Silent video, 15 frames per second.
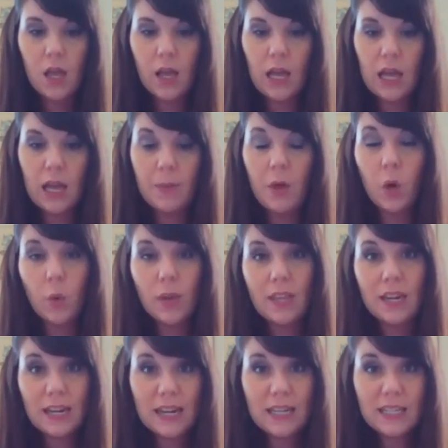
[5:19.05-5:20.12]
Um, oh, and
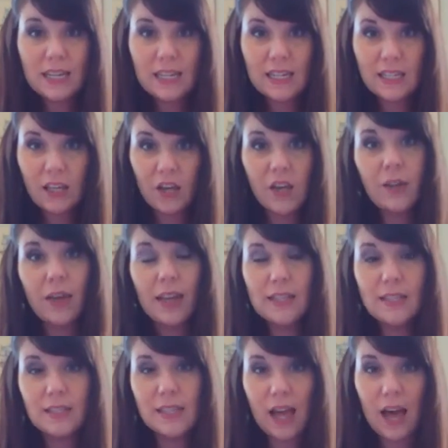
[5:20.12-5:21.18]
then I guess I can tell you
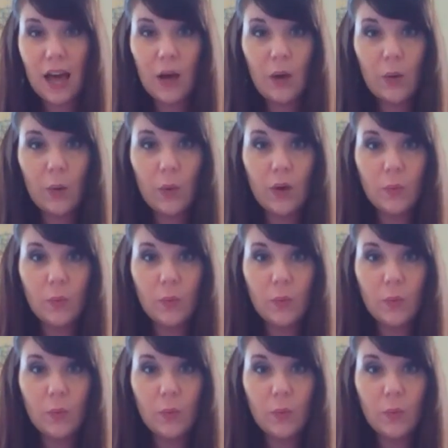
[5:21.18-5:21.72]
guys how